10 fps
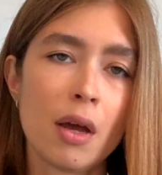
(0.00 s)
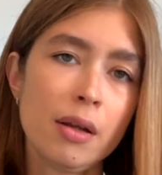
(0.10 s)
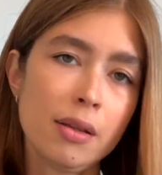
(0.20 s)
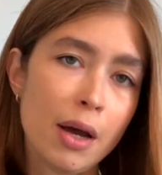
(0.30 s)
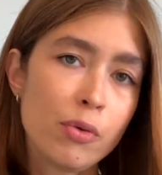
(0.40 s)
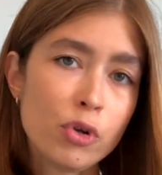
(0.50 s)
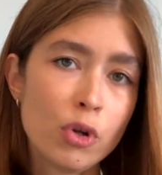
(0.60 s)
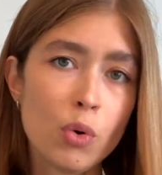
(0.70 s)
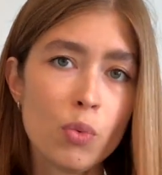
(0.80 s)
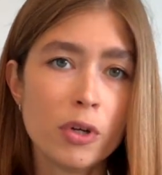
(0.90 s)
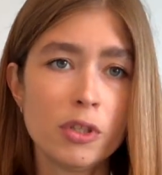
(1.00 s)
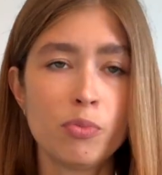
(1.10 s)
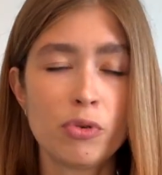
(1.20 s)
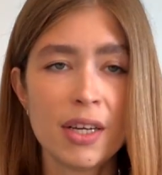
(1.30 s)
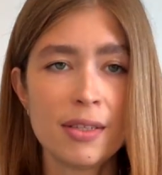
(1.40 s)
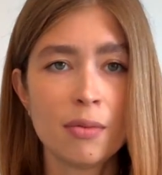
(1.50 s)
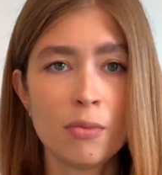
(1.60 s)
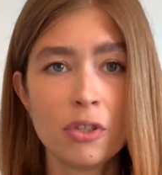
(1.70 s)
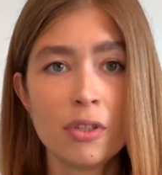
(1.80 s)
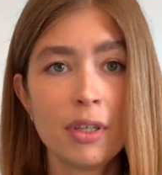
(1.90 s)
Now you know what a pricing
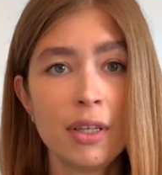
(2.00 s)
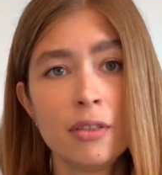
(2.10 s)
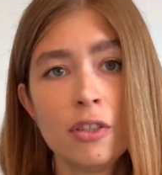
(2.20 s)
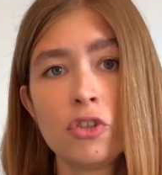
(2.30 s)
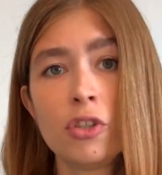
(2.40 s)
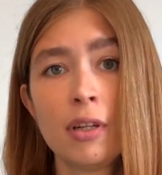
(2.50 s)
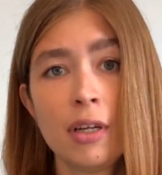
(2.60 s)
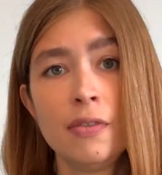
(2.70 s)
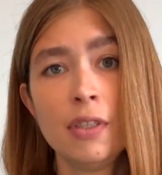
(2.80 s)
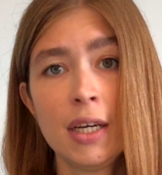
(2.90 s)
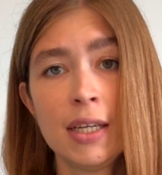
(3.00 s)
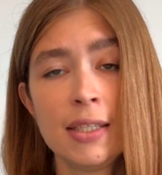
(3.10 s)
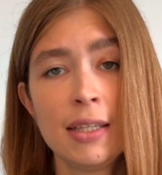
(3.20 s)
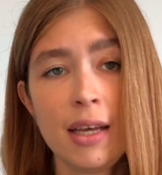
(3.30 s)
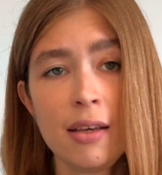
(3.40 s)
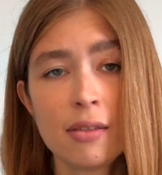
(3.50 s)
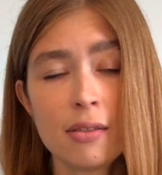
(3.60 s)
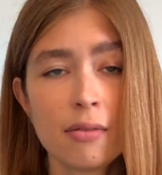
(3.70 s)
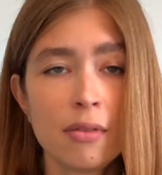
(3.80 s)
model in digital advertising is,